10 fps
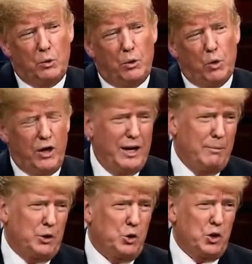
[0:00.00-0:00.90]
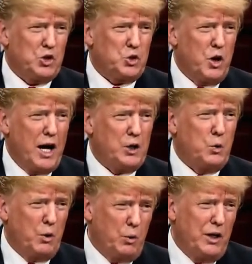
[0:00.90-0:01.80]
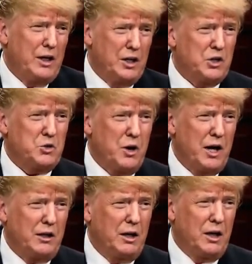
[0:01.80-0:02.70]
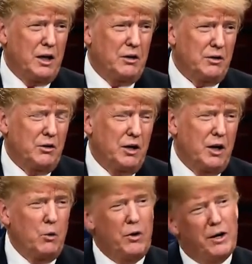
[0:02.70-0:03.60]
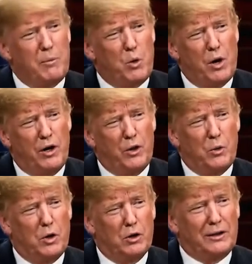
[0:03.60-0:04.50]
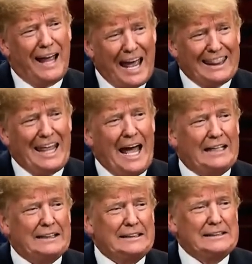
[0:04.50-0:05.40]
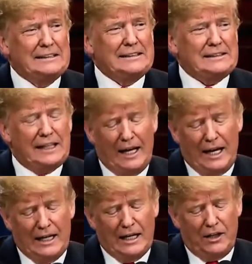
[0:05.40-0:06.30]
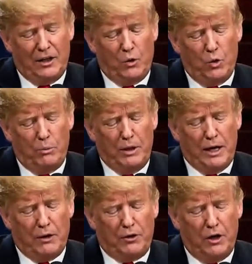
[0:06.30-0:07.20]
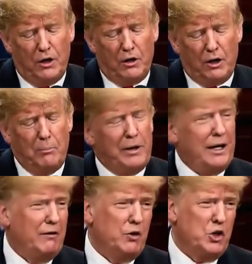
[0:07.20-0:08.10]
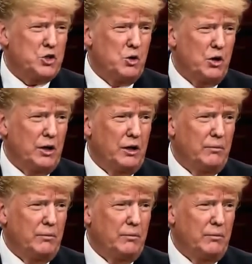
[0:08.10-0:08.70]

we weren't able to extract what we can extract today. So today we're number one in the world at that, and I think we'll be out there competing very strongly.